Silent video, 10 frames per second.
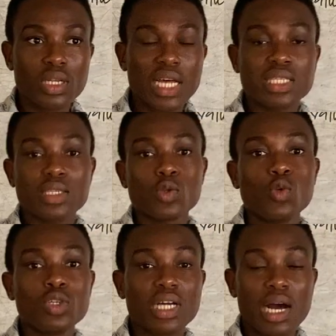that is
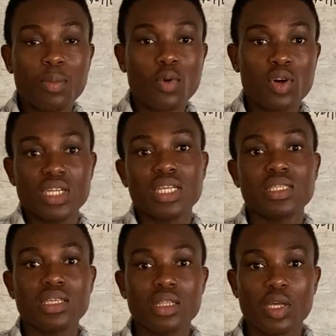looked up on the
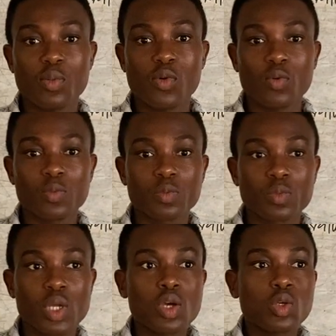z-table.
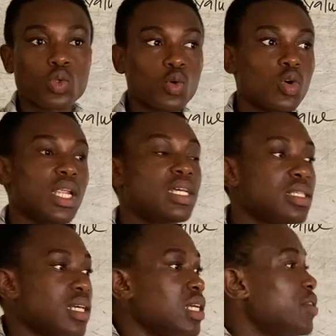So let's
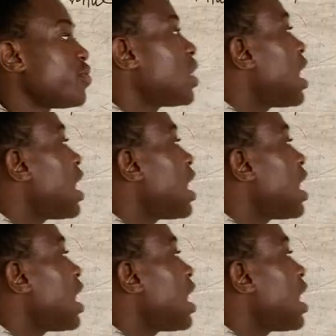say if you